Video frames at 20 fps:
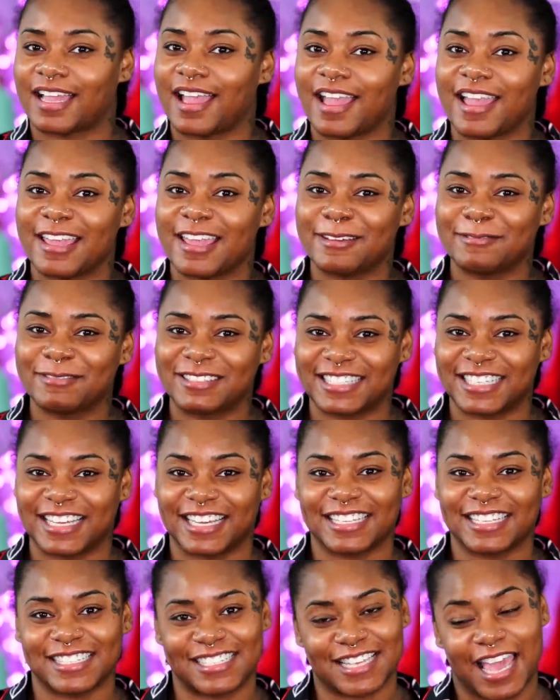time
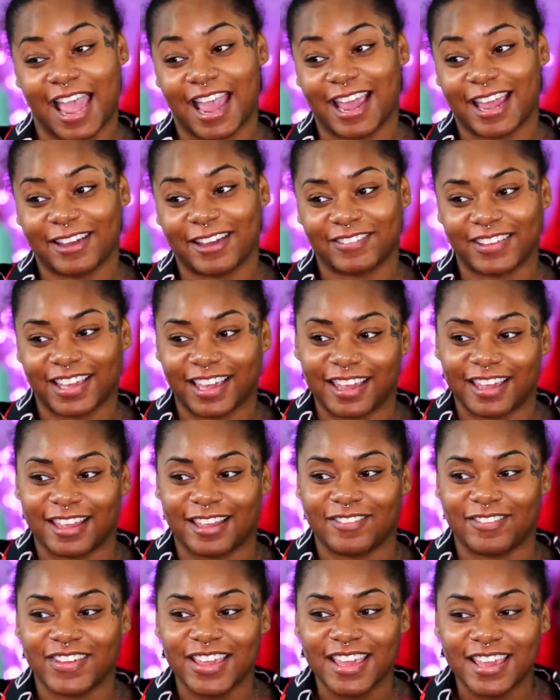since I have
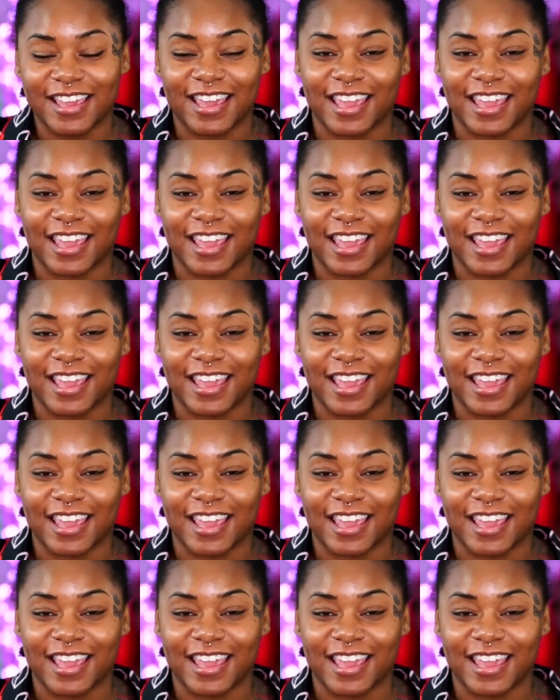came